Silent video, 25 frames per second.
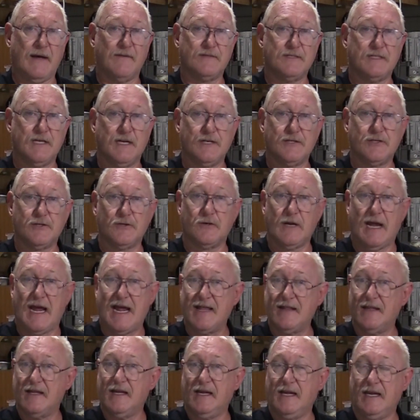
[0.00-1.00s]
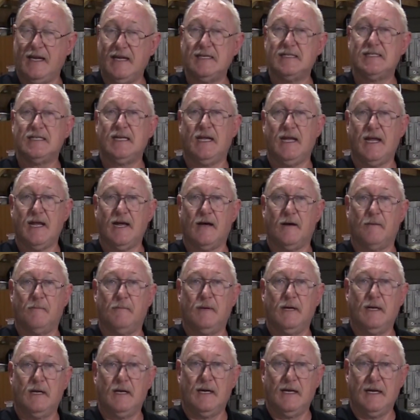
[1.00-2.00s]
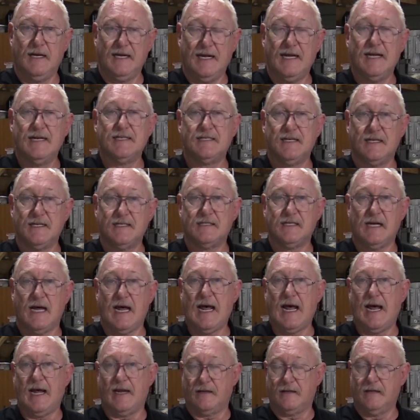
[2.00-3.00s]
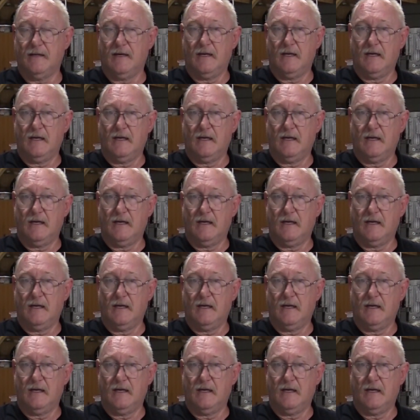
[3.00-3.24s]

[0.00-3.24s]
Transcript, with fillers: F sensor and the E C M is intact.